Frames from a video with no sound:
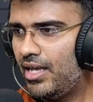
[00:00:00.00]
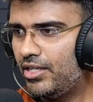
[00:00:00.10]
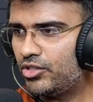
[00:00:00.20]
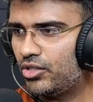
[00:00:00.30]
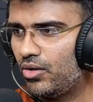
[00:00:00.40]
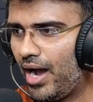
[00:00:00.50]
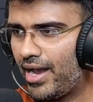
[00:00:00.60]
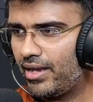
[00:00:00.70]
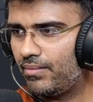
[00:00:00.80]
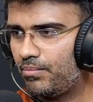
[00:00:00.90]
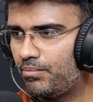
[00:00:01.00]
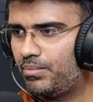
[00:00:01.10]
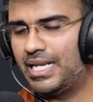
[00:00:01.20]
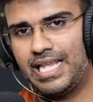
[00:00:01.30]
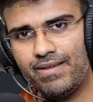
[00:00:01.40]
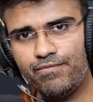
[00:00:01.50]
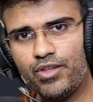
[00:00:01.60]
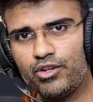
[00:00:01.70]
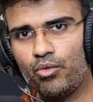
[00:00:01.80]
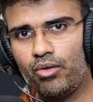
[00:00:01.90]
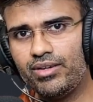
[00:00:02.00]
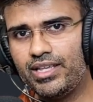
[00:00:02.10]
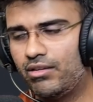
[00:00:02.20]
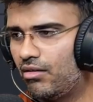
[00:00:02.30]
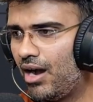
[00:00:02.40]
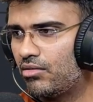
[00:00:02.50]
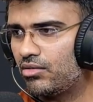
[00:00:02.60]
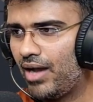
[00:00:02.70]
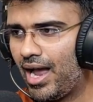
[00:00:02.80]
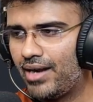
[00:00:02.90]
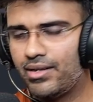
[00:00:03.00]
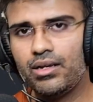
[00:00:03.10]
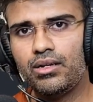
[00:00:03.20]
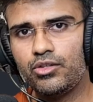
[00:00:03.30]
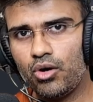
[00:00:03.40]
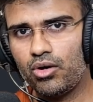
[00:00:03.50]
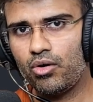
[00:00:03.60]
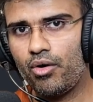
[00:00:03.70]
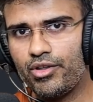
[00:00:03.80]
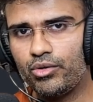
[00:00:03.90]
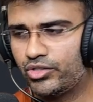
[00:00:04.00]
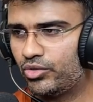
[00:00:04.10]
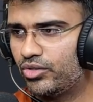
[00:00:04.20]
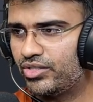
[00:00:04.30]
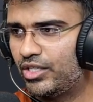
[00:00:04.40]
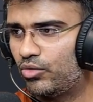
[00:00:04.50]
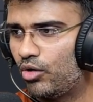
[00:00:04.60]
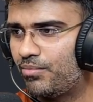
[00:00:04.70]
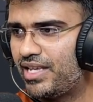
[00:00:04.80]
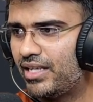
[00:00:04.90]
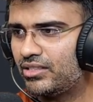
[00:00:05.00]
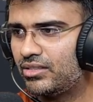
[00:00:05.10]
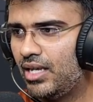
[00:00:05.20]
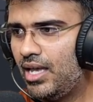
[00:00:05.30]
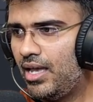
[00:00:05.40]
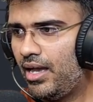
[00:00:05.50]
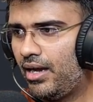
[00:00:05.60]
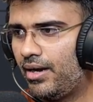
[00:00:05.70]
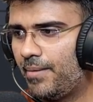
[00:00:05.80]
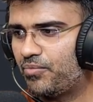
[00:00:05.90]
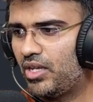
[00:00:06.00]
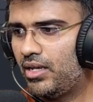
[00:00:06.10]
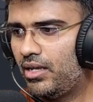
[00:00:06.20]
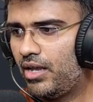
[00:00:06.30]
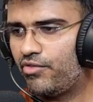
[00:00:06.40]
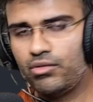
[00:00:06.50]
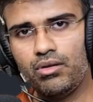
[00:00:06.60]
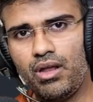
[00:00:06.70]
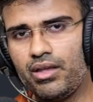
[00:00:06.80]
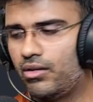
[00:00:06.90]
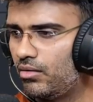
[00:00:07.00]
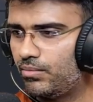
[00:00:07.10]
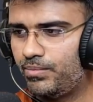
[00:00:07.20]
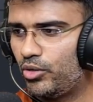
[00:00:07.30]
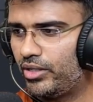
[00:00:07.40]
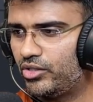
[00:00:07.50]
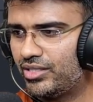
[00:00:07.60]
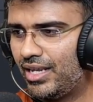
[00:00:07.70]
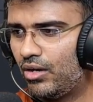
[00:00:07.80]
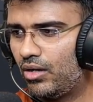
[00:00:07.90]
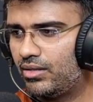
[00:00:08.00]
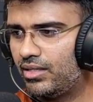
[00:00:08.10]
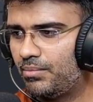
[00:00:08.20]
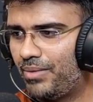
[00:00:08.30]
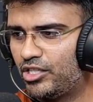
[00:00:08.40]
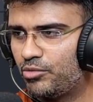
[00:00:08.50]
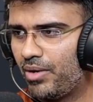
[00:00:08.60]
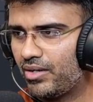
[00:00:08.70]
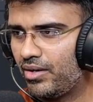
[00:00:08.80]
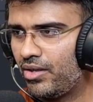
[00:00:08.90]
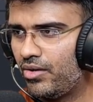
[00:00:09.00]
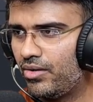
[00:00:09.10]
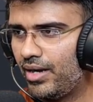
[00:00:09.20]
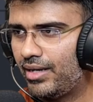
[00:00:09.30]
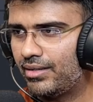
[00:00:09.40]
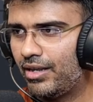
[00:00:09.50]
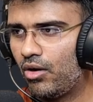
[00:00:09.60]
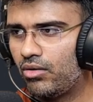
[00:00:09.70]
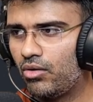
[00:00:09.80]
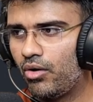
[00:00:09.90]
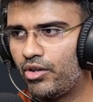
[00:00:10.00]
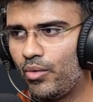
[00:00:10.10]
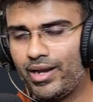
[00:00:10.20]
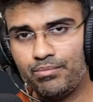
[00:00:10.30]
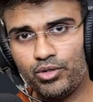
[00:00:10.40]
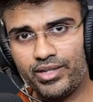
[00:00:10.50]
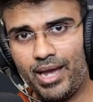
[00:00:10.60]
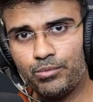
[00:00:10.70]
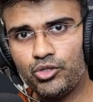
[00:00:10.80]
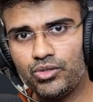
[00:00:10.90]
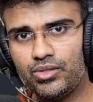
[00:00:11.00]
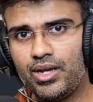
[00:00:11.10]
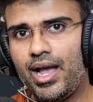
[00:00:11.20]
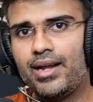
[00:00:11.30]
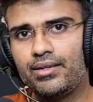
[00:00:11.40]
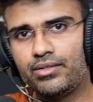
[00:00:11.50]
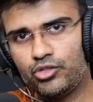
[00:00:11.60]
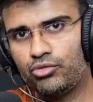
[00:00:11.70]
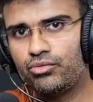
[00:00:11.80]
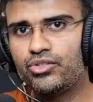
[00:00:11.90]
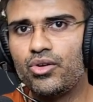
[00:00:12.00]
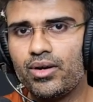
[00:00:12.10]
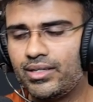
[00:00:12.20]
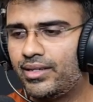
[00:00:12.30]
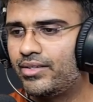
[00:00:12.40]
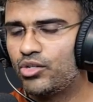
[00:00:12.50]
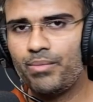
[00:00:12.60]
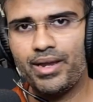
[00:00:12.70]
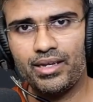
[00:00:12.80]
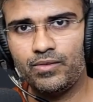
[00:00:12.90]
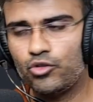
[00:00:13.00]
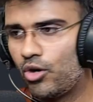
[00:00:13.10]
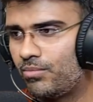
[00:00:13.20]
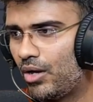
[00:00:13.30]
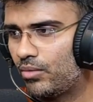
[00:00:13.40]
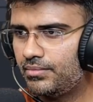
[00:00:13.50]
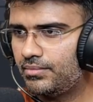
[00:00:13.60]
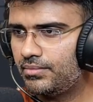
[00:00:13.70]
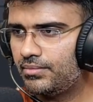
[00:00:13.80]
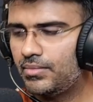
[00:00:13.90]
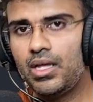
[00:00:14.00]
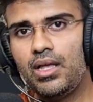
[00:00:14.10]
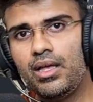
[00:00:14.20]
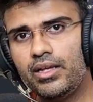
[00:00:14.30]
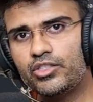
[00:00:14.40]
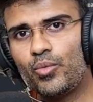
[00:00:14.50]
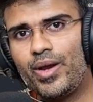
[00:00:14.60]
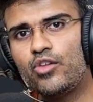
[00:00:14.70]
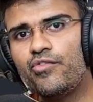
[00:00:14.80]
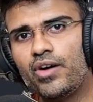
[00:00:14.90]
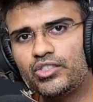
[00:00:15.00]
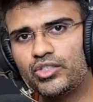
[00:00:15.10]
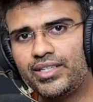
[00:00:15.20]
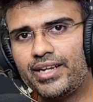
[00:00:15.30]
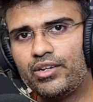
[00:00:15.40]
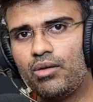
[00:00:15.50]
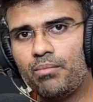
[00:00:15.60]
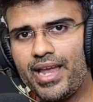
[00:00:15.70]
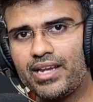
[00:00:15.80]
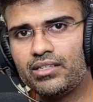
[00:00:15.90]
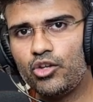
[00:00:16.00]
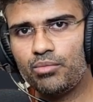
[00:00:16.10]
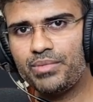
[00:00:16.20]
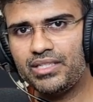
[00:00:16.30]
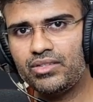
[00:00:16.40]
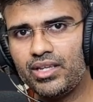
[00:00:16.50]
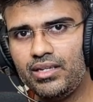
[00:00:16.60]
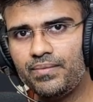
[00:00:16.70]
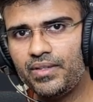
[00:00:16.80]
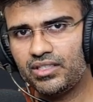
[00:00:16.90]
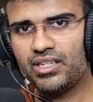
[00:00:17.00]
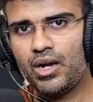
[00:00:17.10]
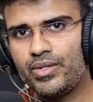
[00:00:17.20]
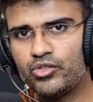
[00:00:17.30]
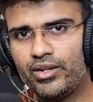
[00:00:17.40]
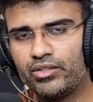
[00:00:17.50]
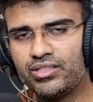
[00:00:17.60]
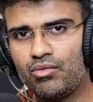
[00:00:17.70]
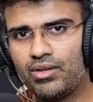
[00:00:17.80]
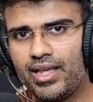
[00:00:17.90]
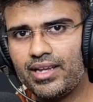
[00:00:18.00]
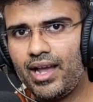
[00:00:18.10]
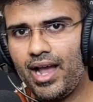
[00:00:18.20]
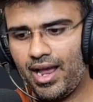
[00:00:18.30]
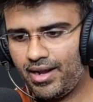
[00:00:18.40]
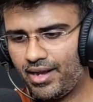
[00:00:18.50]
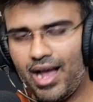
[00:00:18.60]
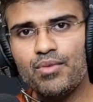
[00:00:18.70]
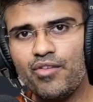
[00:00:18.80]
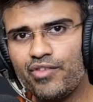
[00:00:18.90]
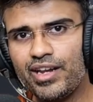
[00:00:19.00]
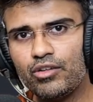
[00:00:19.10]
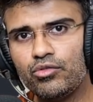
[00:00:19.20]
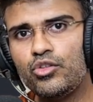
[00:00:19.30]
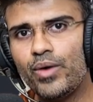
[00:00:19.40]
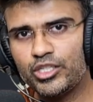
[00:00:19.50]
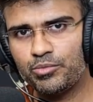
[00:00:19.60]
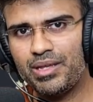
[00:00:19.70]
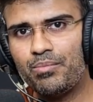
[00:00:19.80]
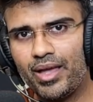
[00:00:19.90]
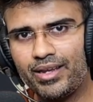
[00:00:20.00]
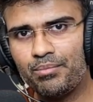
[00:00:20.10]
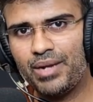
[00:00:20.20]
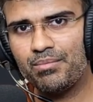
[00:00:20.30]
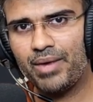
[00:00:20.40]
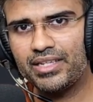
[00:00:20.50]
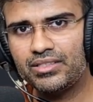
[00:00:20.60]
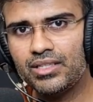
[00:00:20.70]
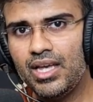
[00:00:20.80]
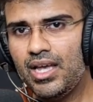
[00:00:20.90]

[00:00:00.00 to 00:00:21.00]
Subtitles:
So I believe that you already know how to add your audio source into OBS. If you can just click on the plus button here and click on audio input capture and choose your condenser mic in the drop down. So when you first connect your mic to your PC, this is how it's going to sound like. And I'm referring to USB plug and play mics.